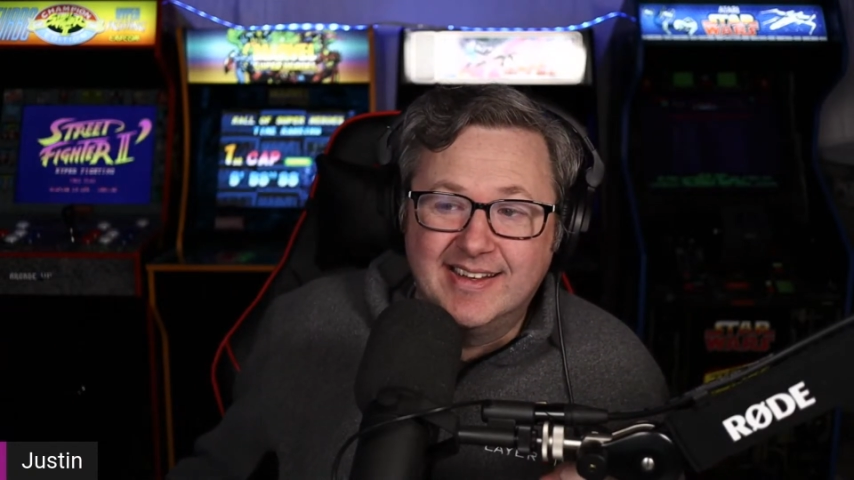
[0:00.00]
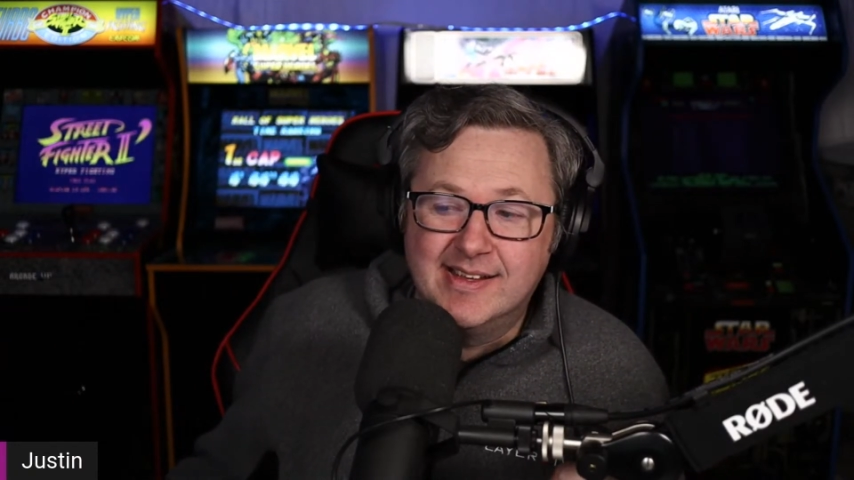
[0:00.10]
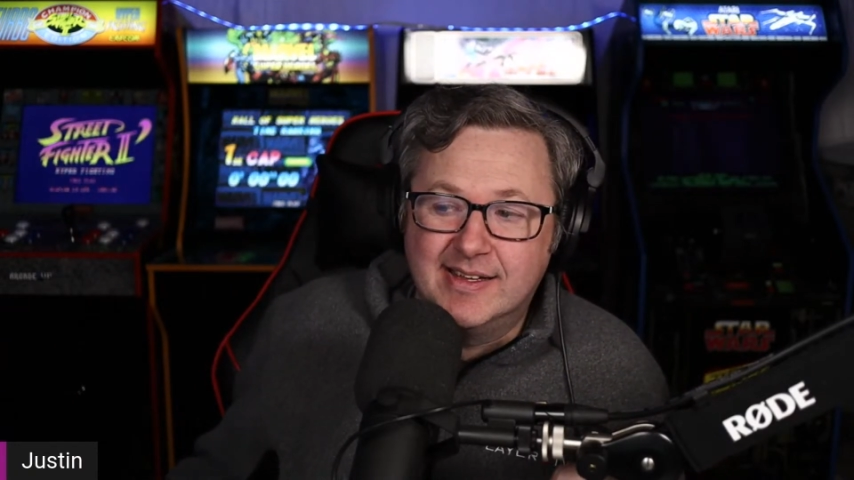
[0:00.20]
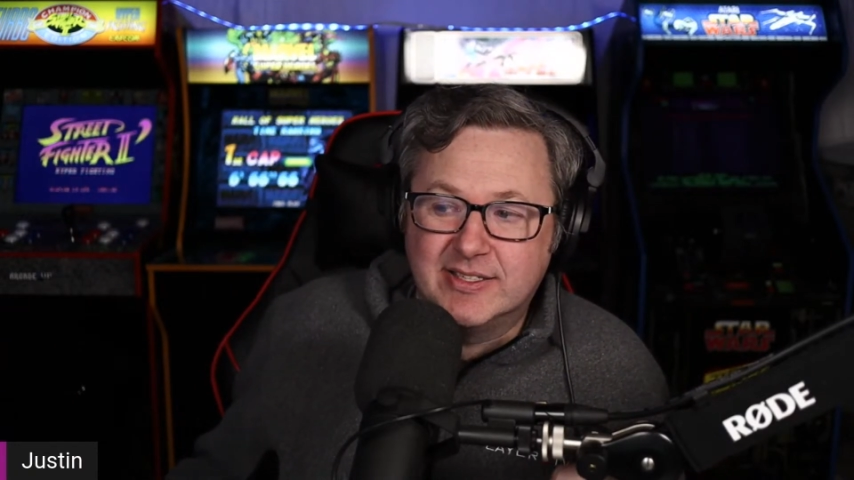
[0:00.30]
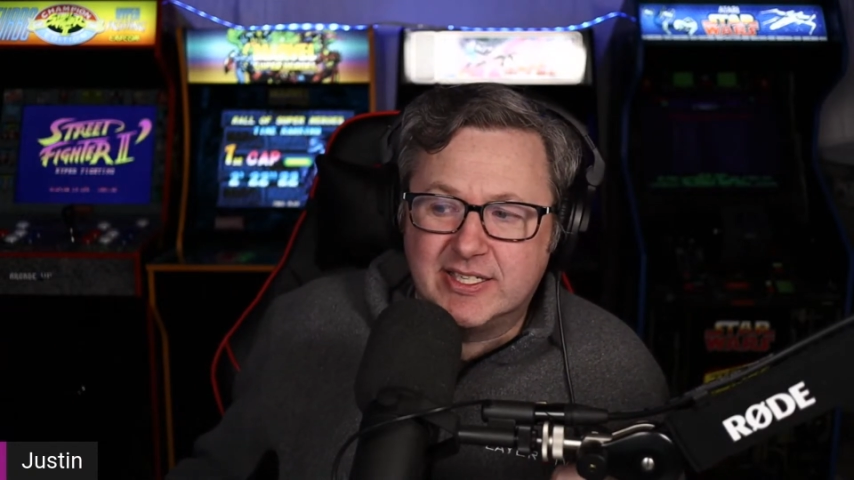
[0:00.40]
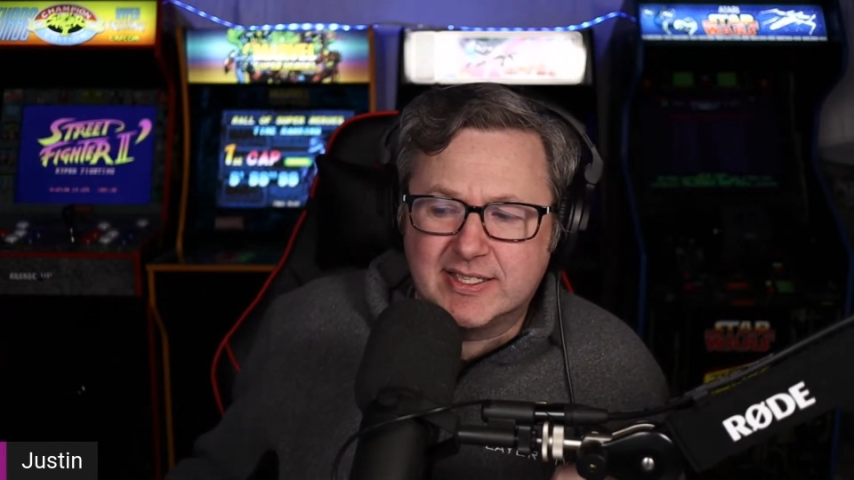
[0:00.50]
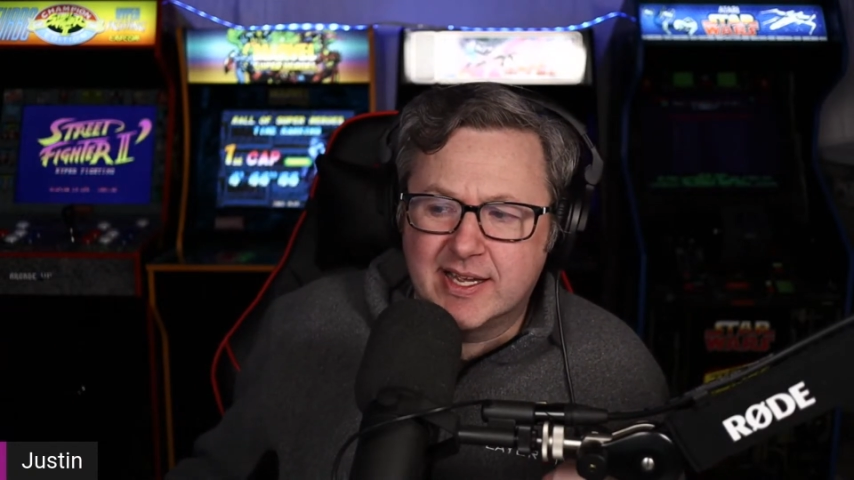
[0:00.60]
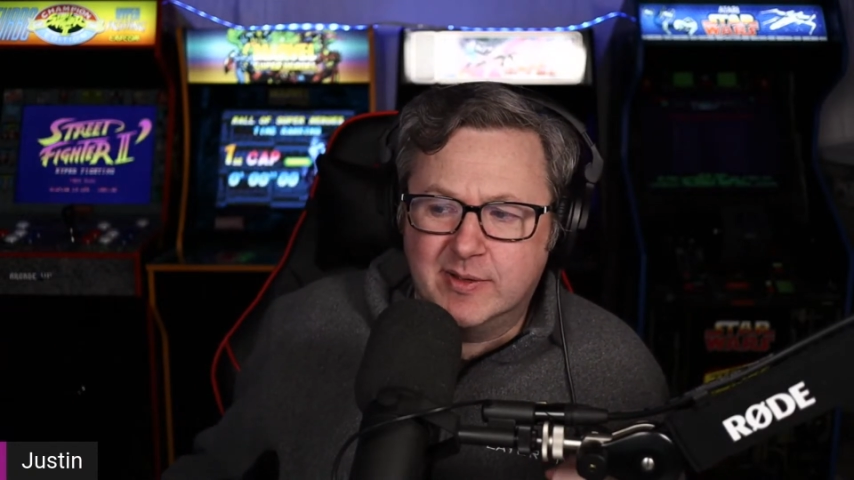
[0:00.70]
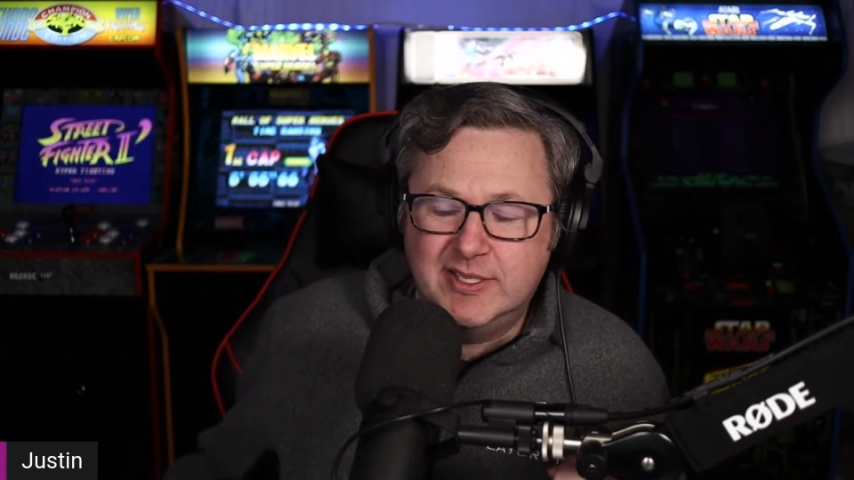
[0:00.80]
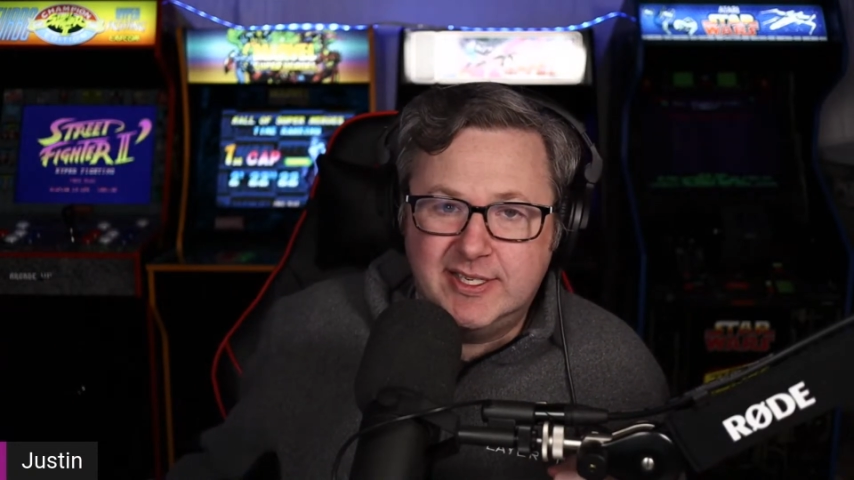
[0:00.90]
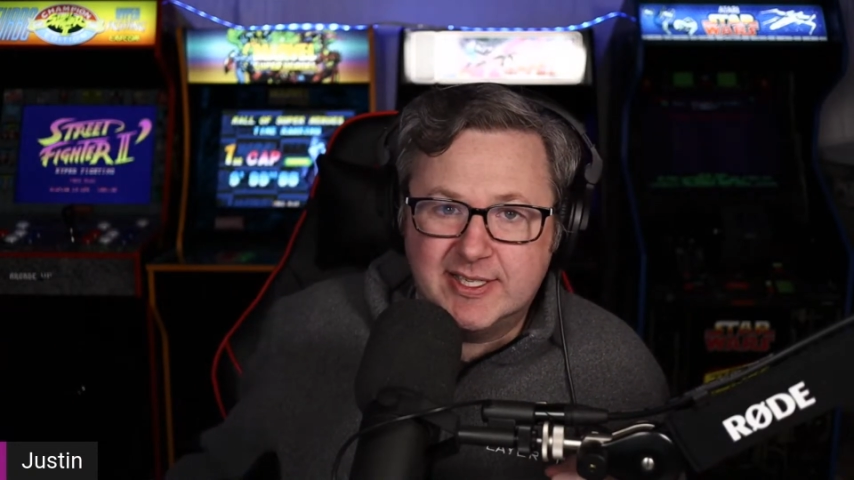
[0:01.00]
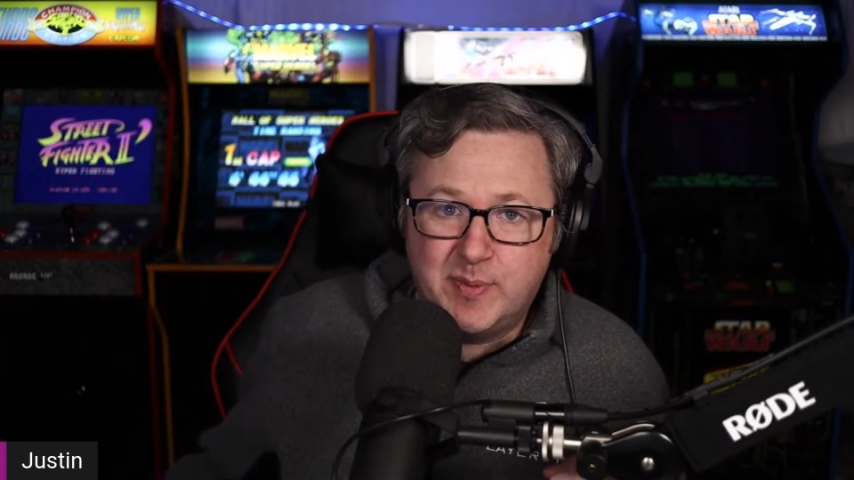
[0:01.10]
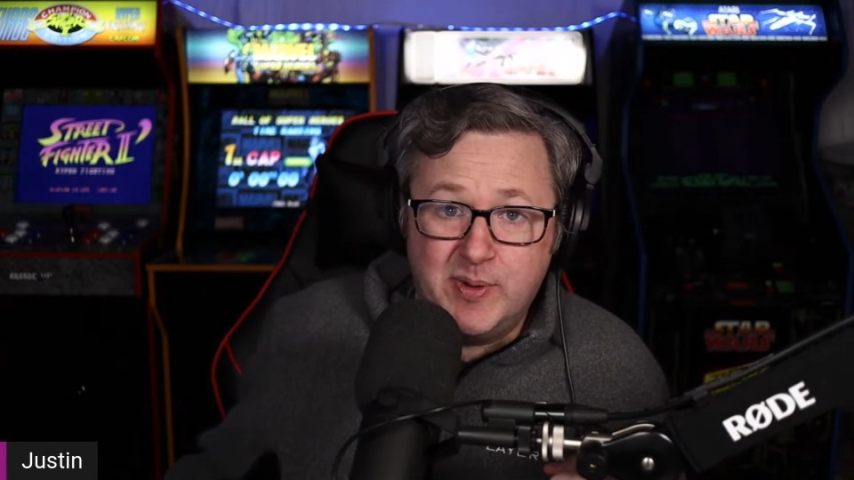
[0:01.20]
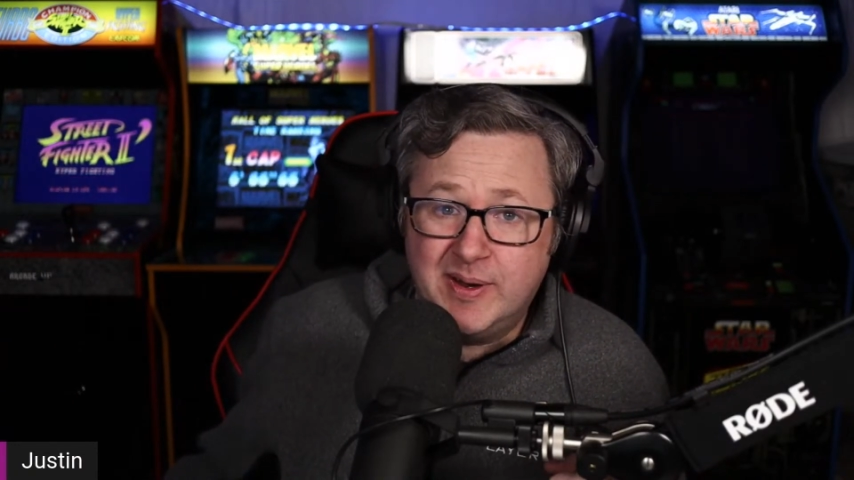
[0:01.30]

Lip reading: She's like, you disappointed?